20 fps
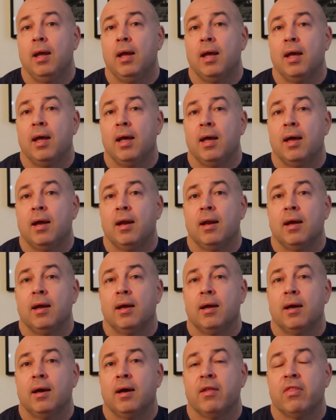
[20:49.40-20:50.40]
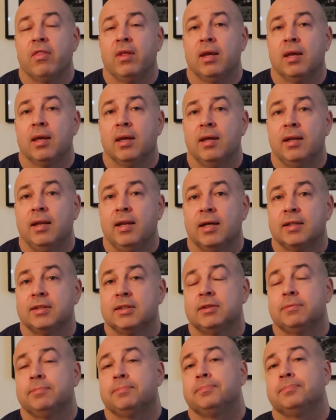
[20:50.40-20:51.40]
and I think it
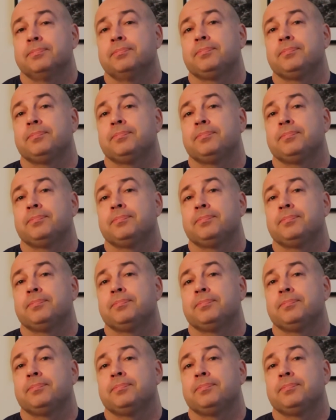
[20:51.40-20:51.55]
does